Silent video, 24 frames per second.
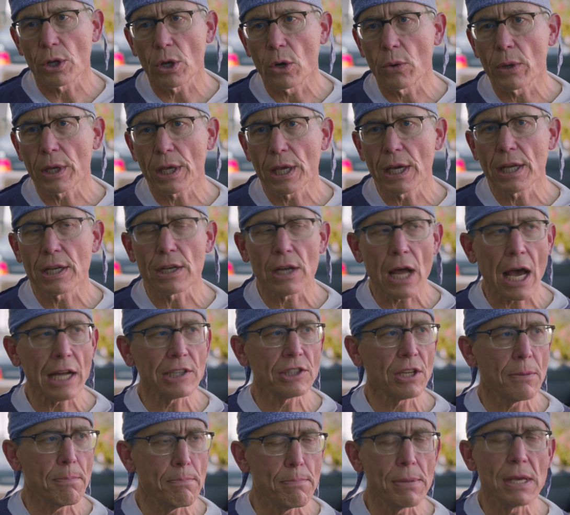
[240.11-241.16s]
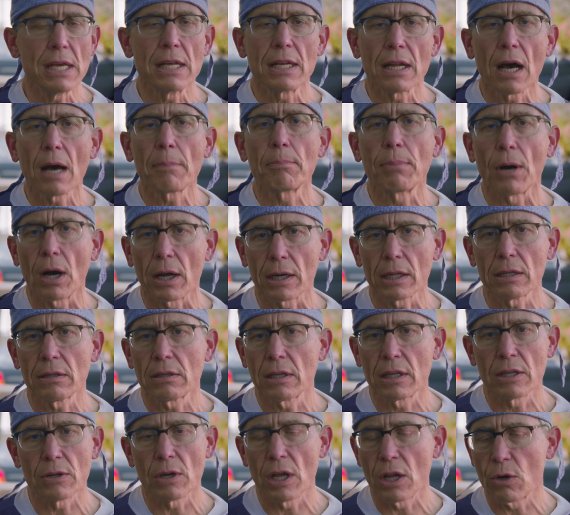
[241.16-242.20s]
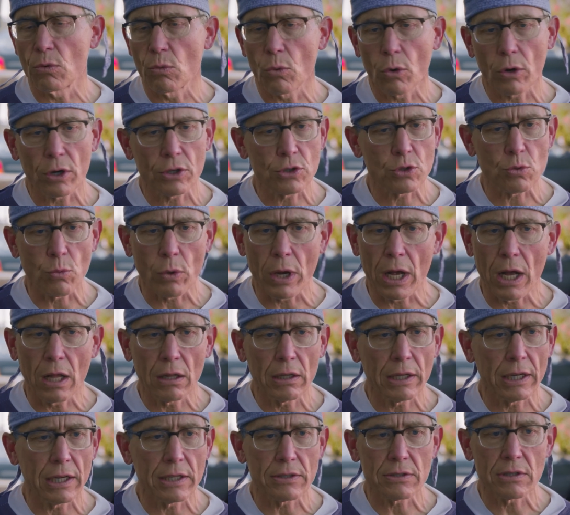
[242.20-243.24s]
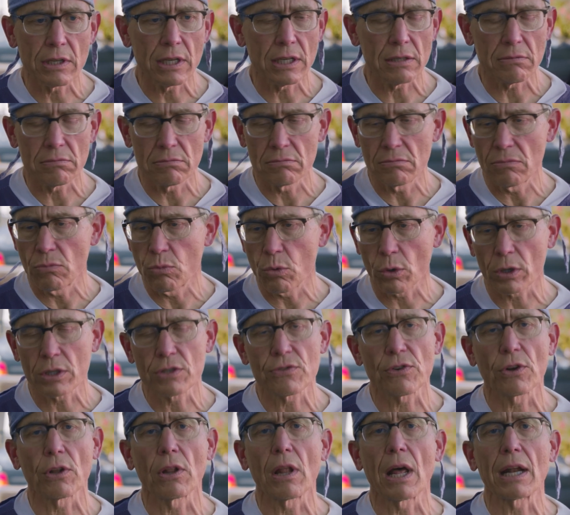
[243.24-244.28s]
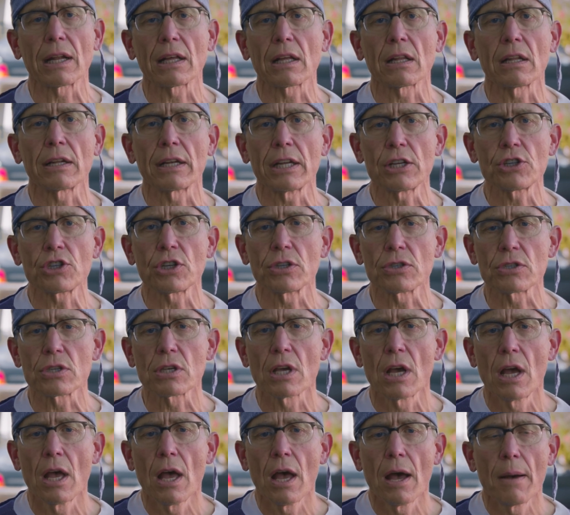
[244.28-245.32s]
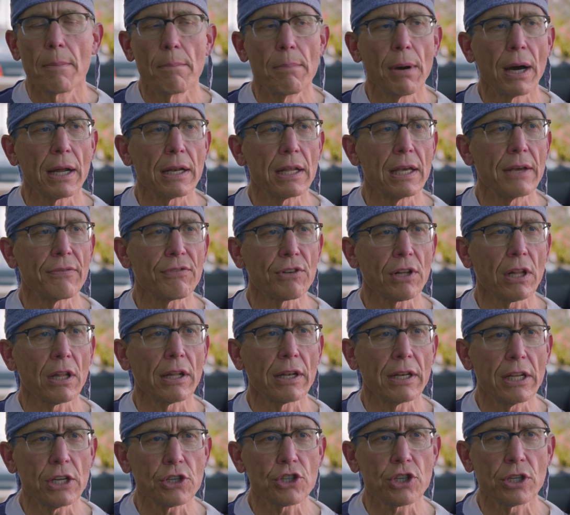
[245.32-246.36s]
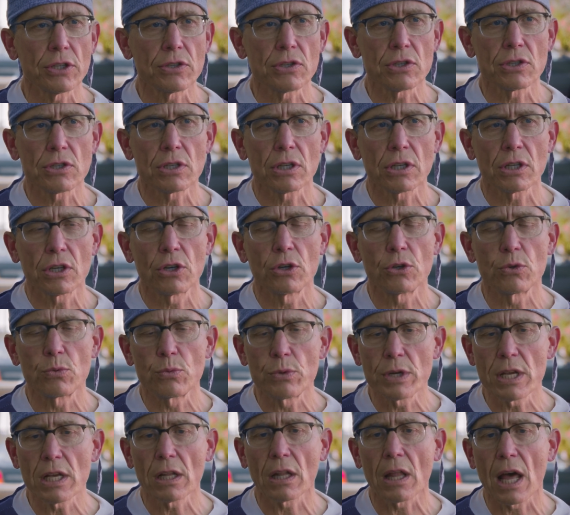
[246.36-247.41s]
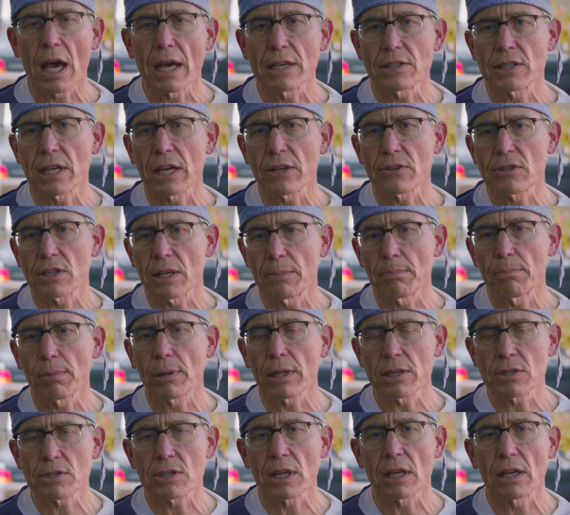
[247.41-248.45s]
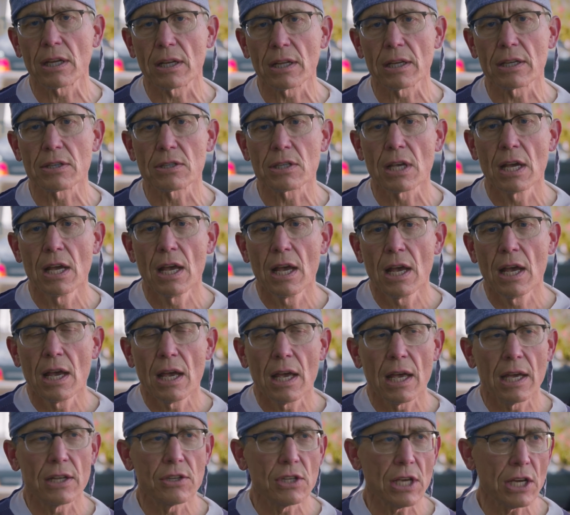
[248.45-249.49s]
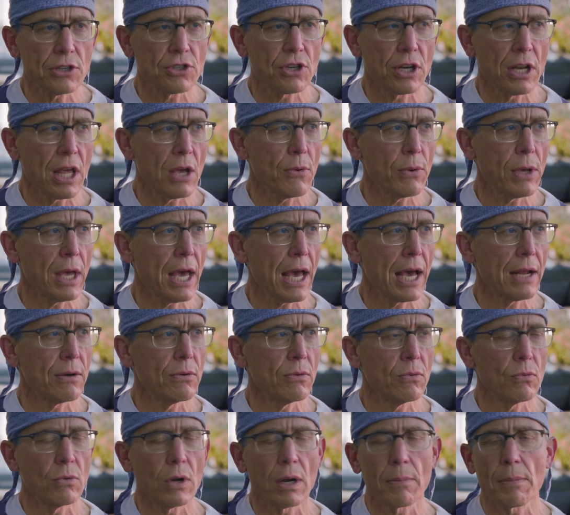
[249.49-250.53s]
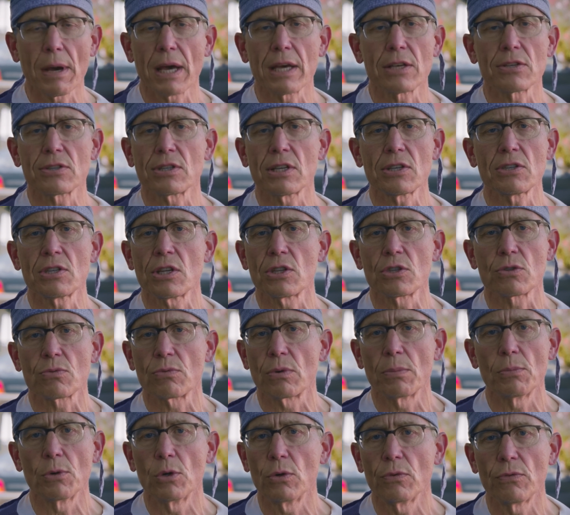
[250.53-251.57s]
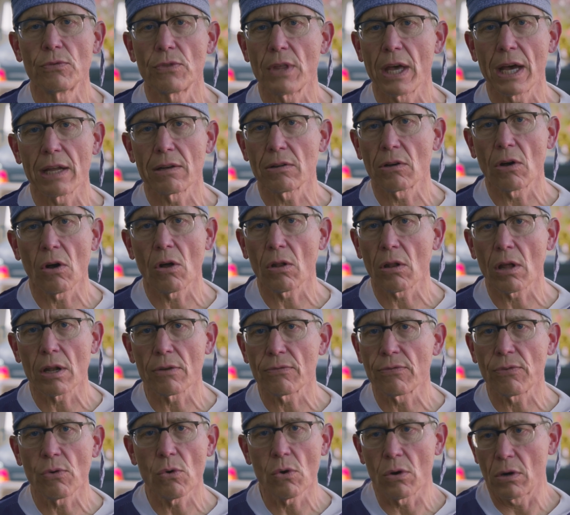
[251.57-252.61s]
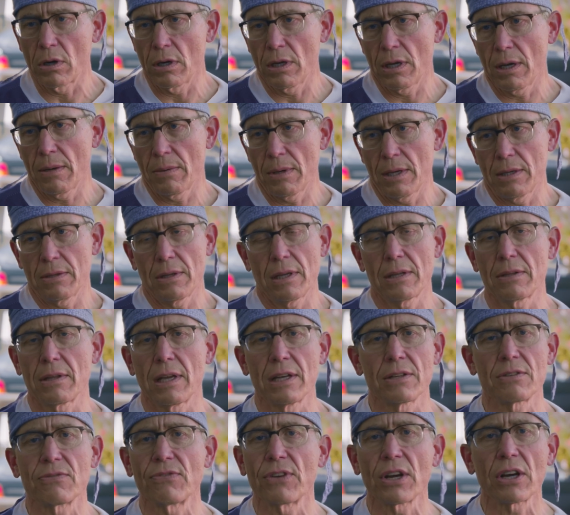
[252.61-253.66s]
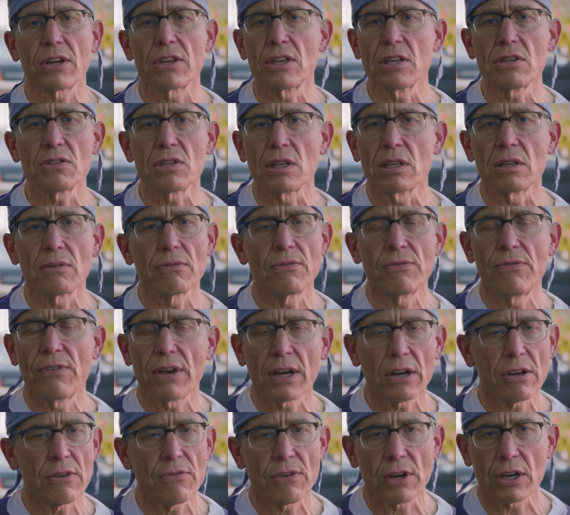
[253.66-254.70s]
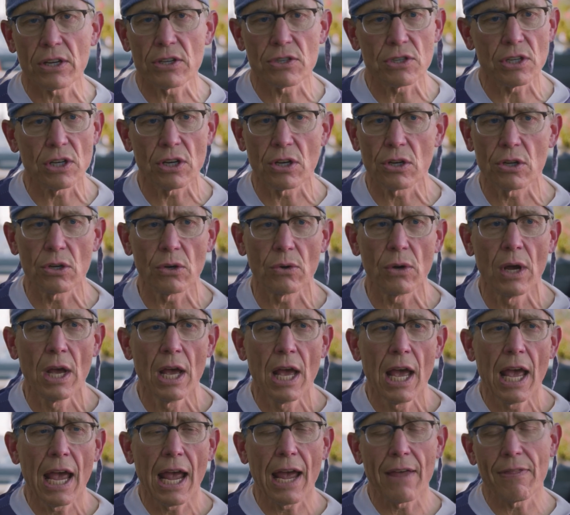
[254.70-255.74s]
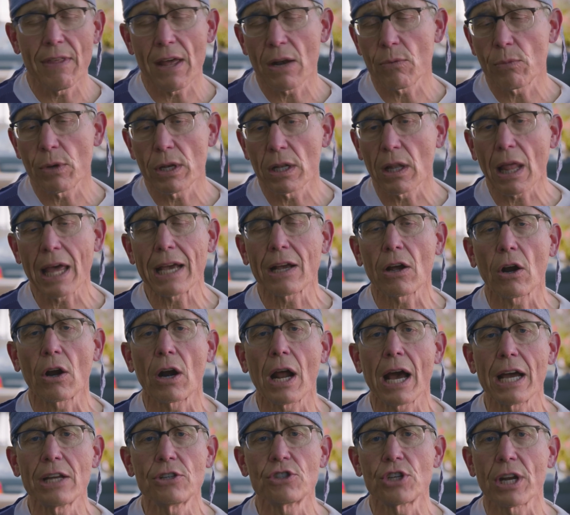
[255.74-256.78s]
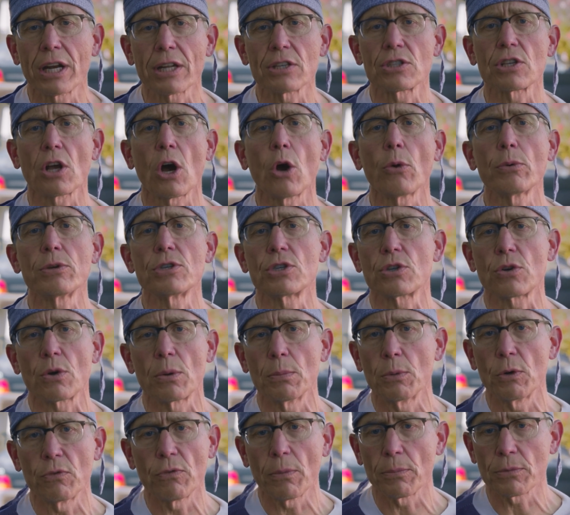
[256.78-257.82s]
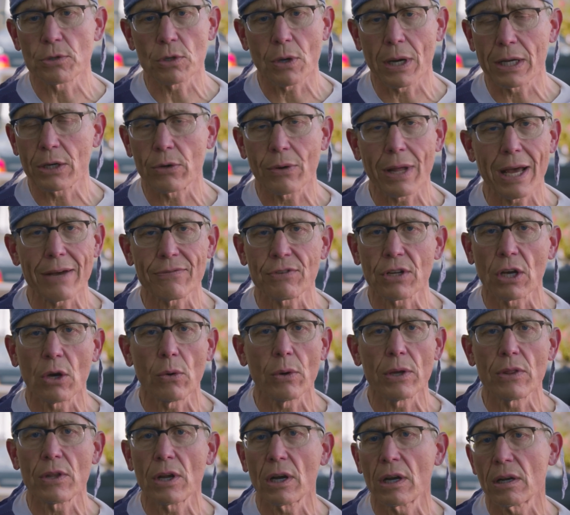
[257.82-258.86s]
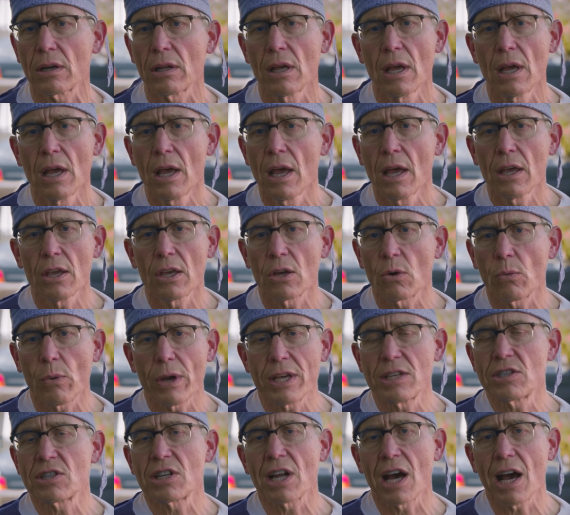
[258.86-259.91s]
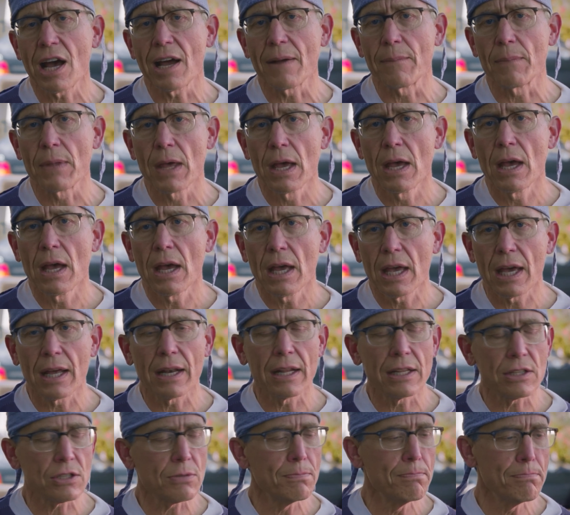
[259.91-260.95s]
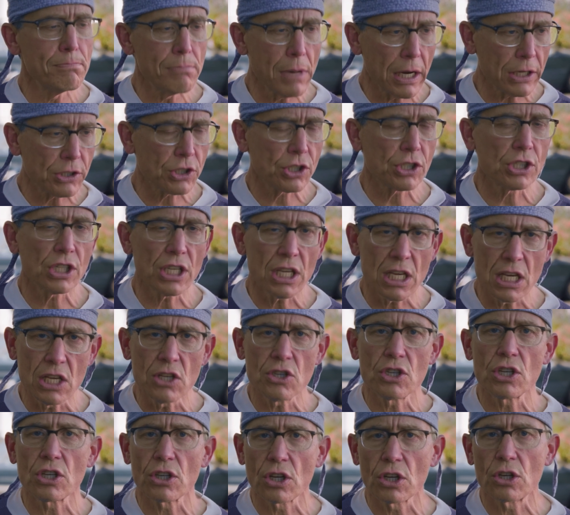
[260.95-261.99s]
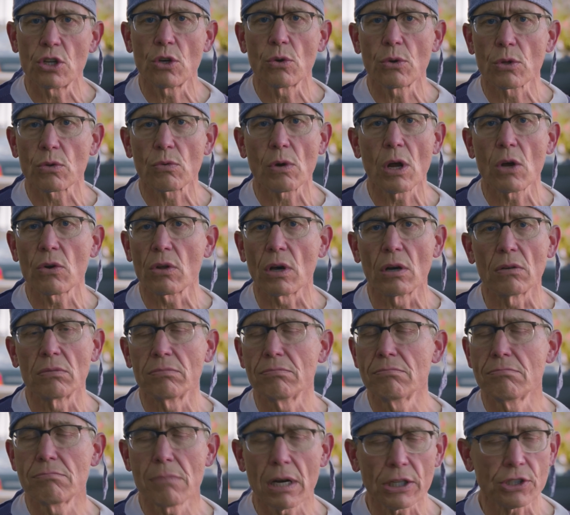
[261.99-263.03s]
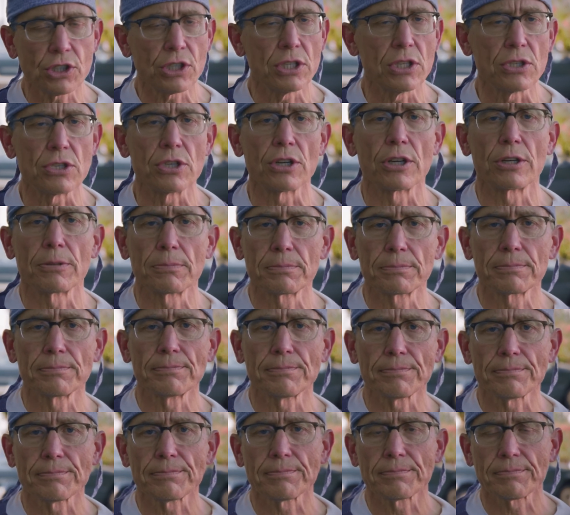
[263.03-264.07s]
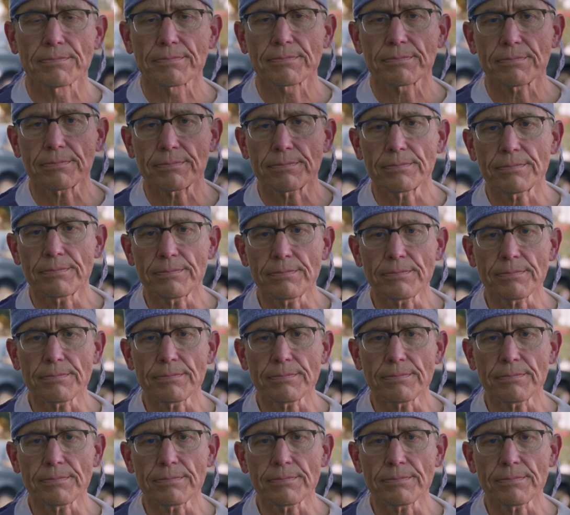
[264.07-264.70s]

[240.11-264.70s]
know, again, not to beat up on it, it, it works well and it, it works for a lot of clinicians. But if clinicians could realize how simplistic it is, and yesterday we had one of my assistants remove that all on four. It's very easy, very, very easy to do. And then we'd like our hygienist always to remove them. So I don't have to go in there and you know, waste time. And it's much easier to do with RODO, much easier. The